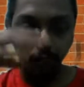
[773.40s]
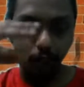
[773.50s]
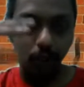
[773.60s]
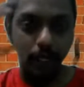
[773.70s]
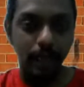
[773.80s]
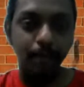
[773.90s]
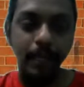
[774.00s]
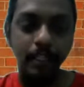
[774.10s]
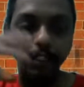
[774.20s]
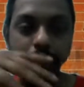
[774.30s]
to get
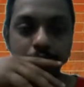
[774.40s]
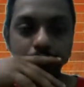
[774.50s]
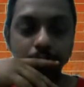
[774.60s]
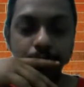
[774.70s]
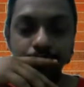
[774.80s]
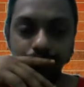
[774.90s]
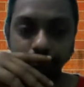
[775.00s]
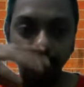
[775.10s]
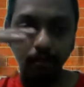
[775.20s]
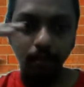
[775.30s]
placed into
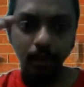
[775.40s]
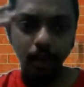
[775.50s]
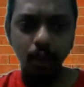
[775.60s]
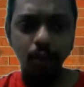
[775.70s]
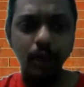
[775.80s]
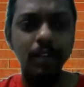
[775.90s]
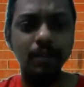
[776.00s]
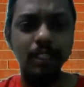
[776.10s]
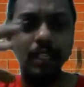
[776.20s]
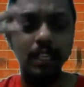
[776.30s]
to work
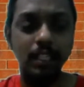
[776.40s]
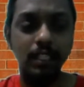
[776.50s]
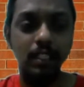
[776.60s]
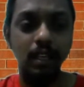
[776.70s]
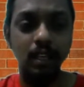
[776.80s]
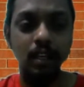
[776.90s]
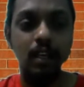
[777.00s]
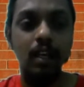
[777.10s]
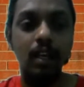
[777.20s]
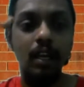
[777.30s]
with these
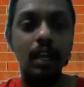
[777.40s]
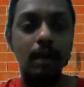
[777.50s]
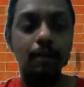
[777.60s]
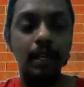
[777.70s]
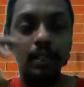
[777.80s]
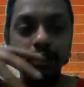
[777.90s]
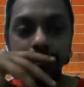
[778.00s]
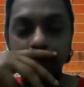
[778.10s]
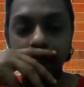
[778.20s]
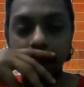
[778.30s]
companies.